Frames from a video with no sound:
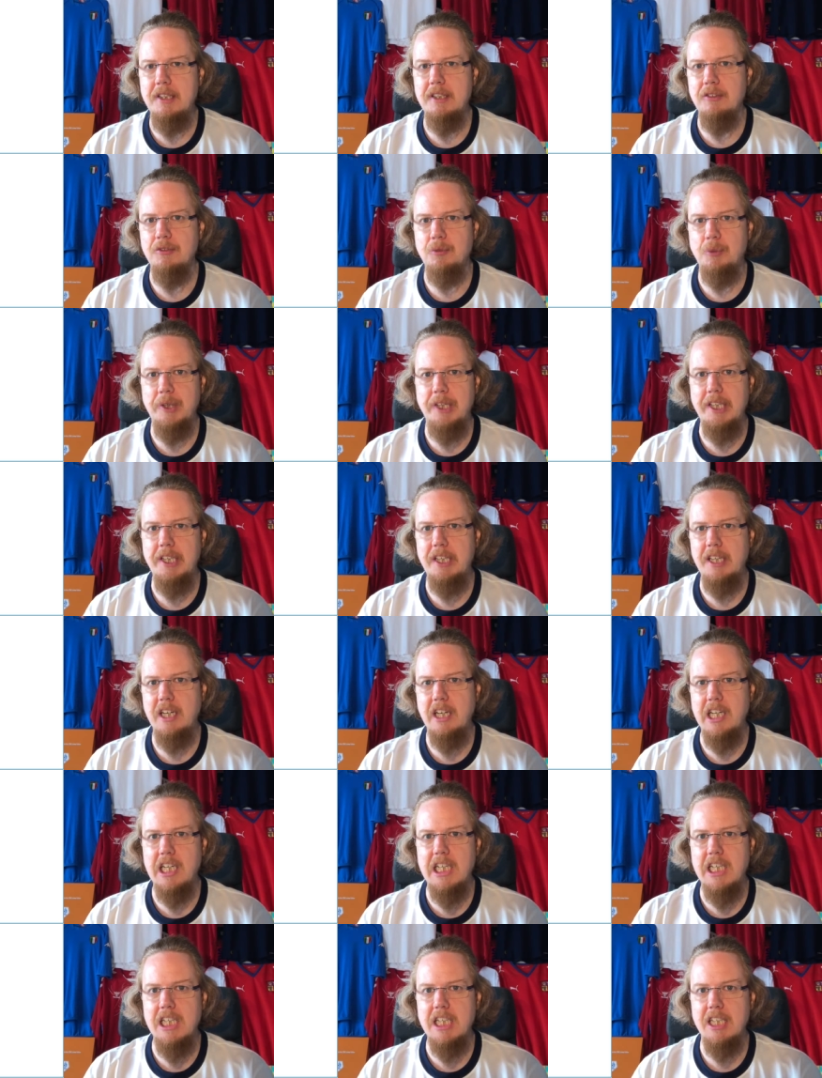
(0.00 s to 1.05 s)
the weak
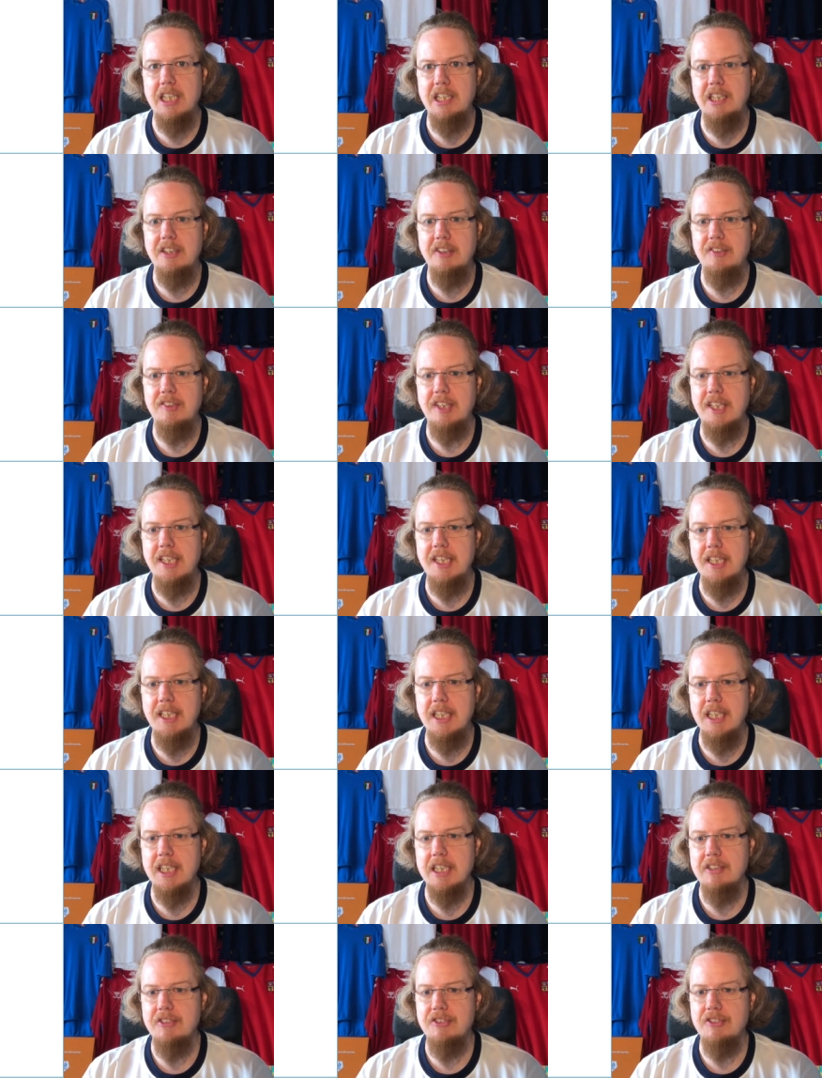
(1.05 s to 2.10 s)
link in this
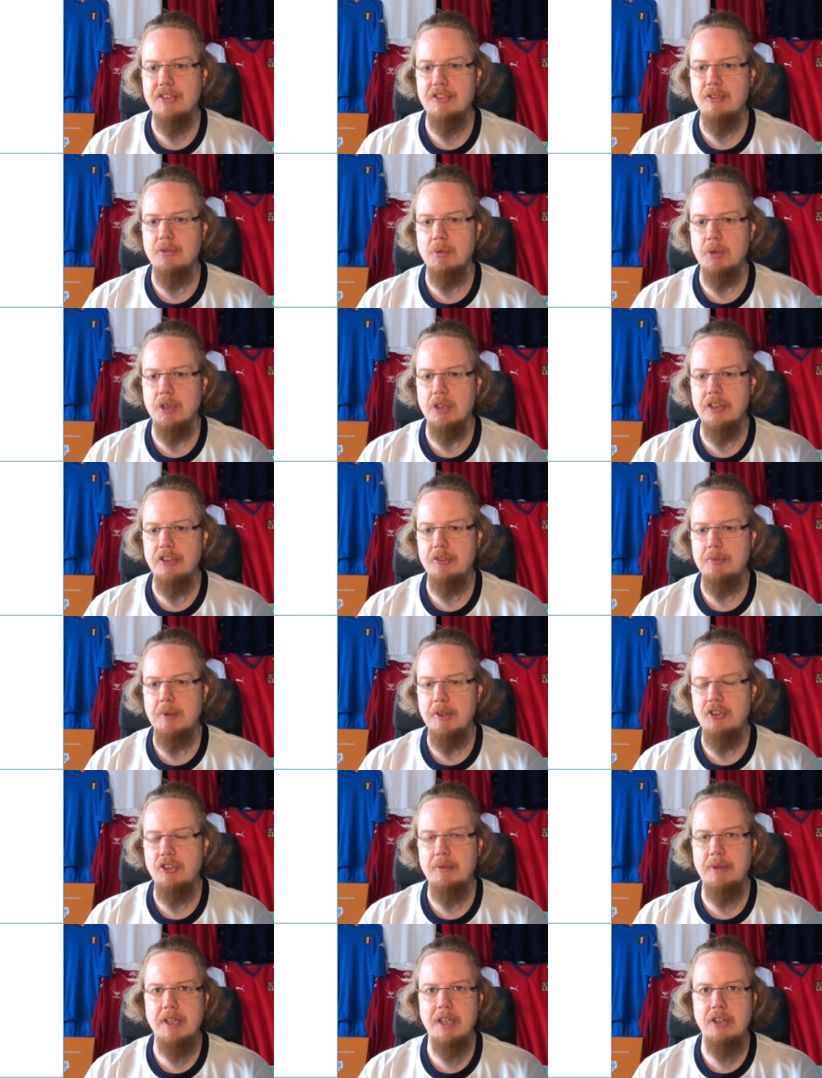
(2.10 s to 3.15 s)
England squad,
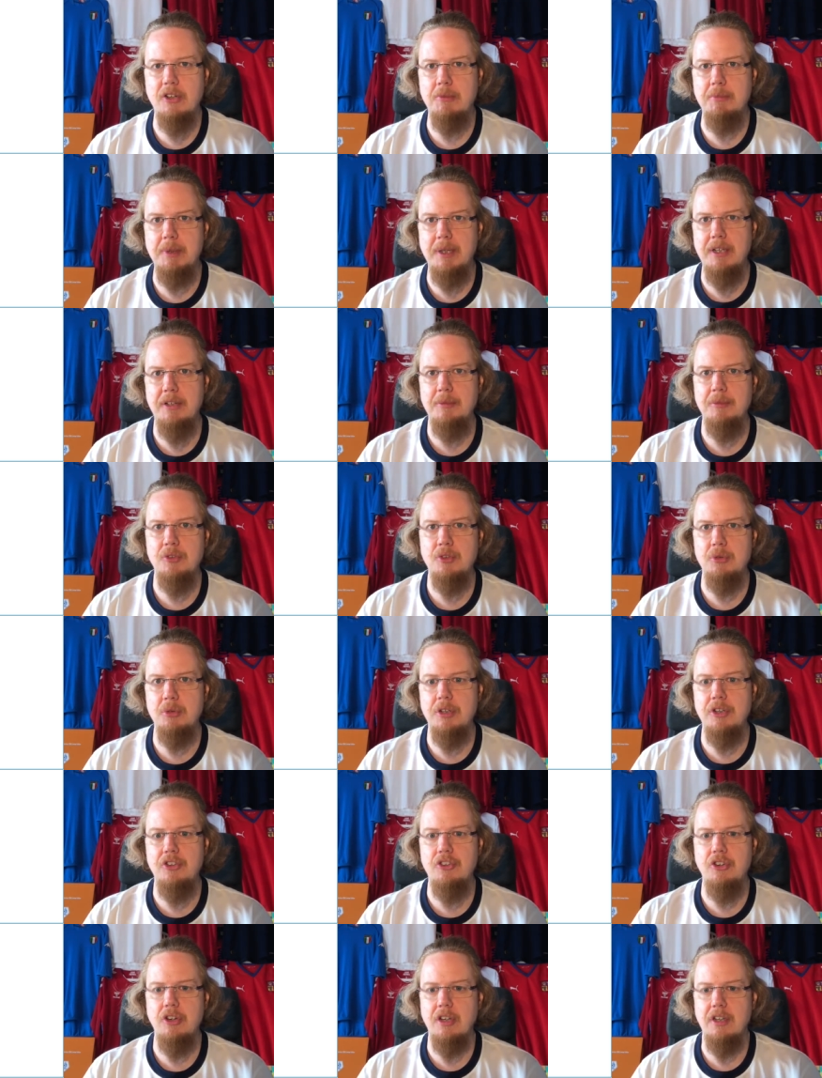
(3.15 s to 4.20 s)
especially when I compare him to a,
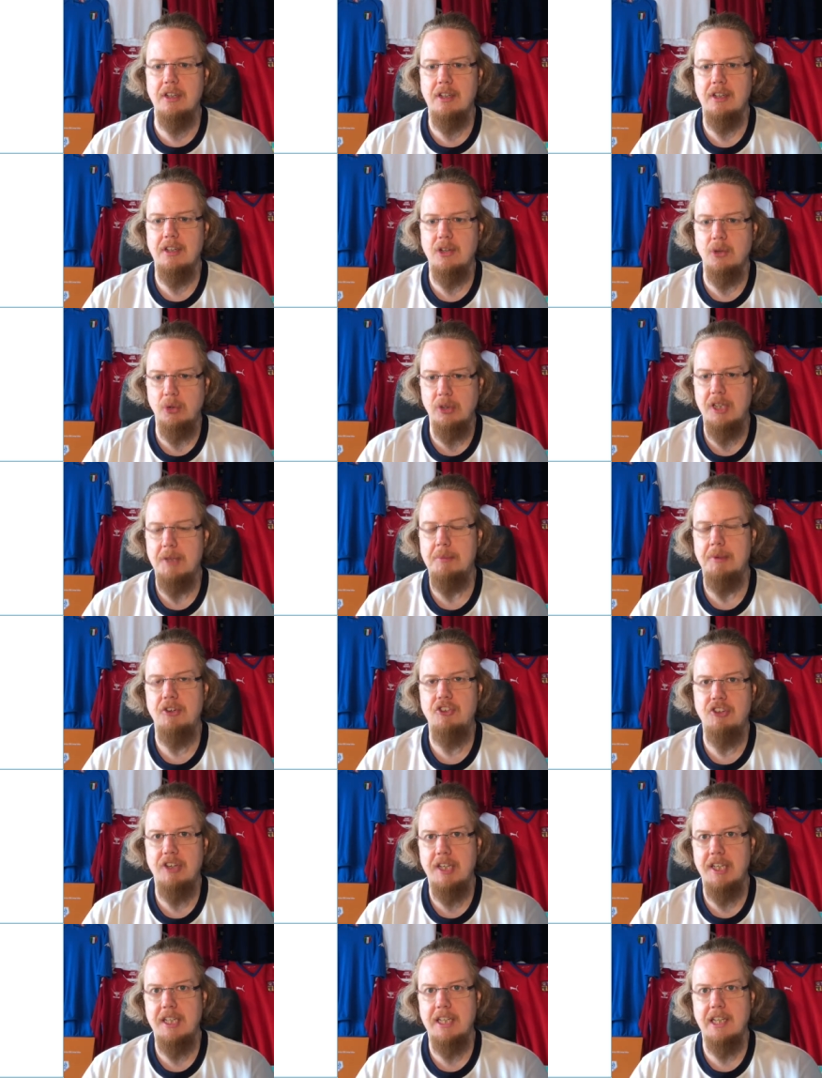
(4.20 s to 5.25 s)
a goalkeeping
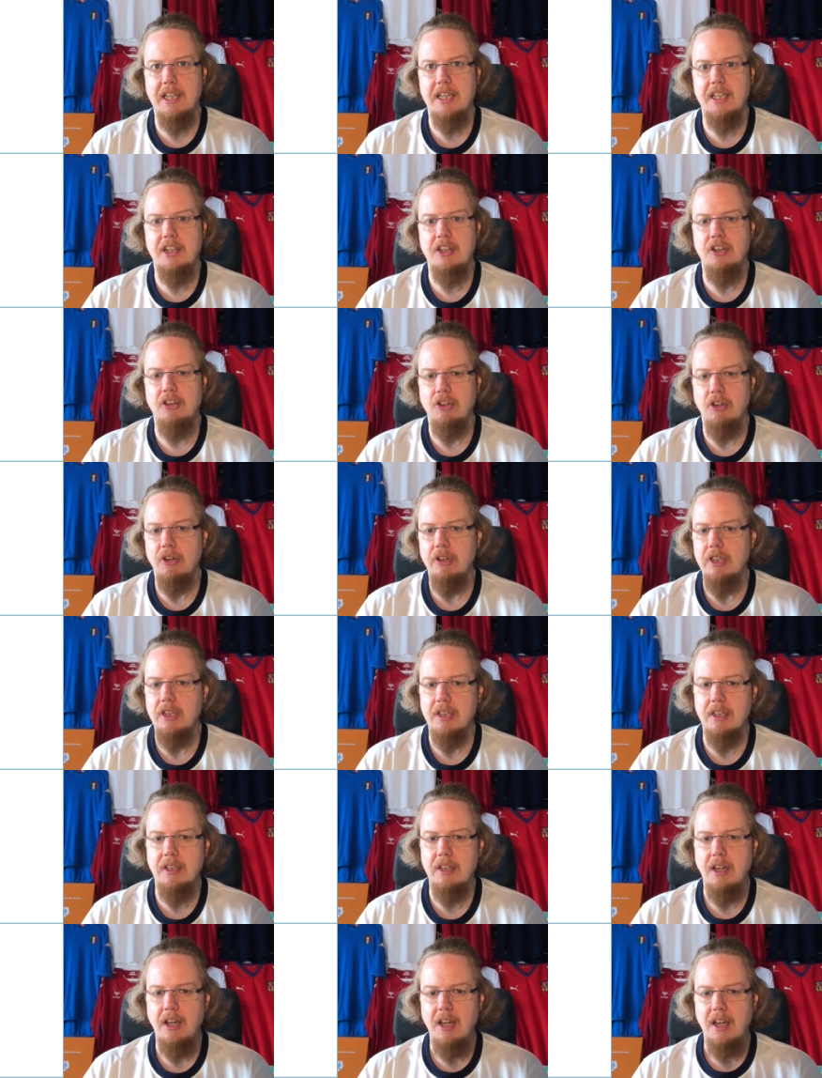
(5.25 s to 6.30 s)
giant like
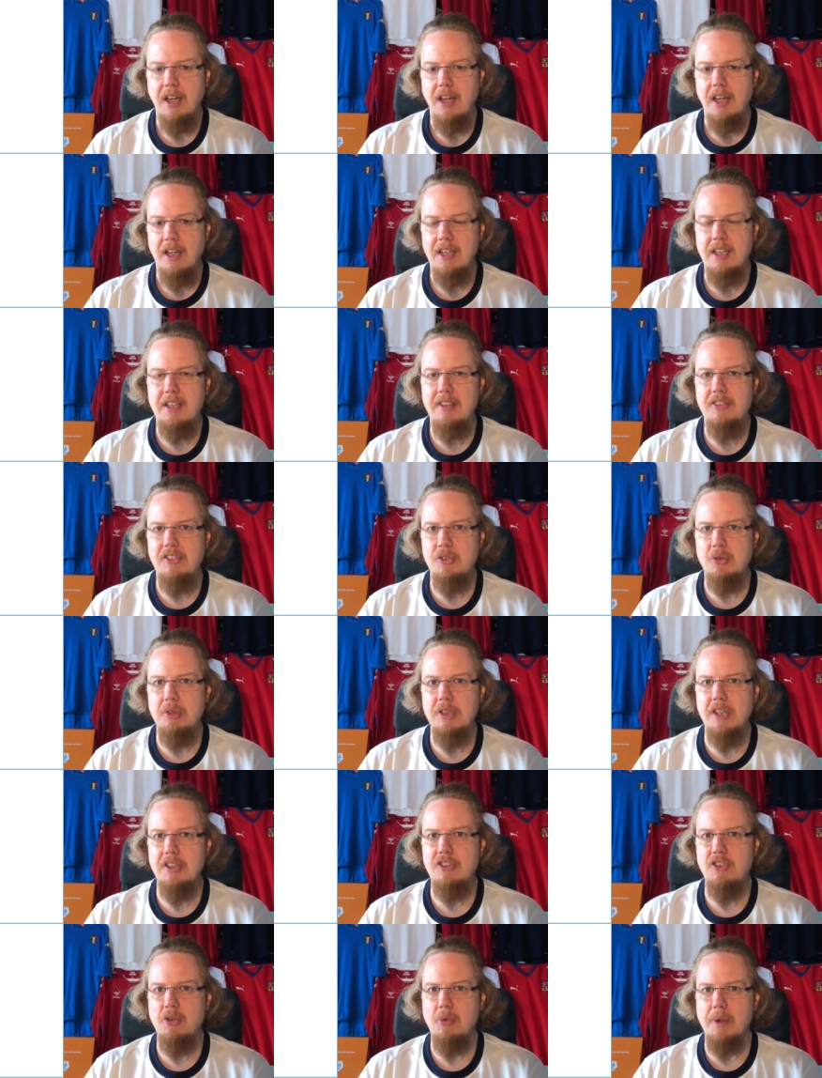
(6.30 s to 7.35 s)
Neuer, he's
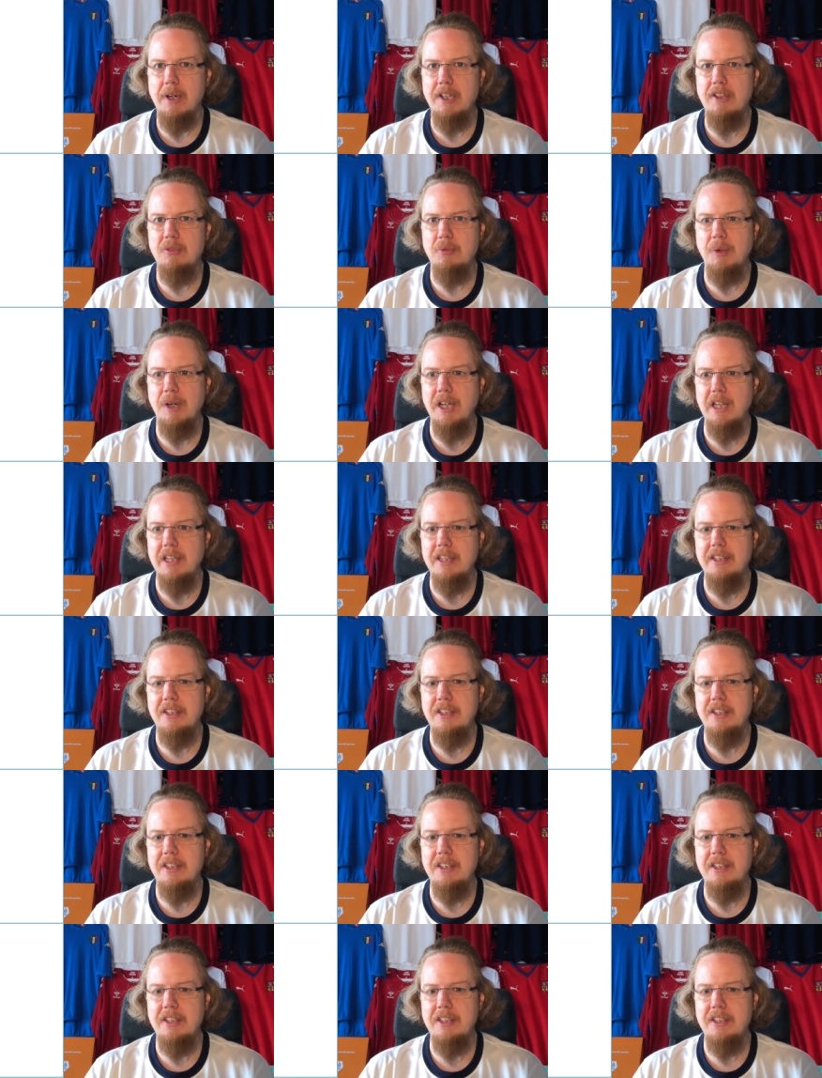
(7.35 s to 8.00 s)
doing it quite well.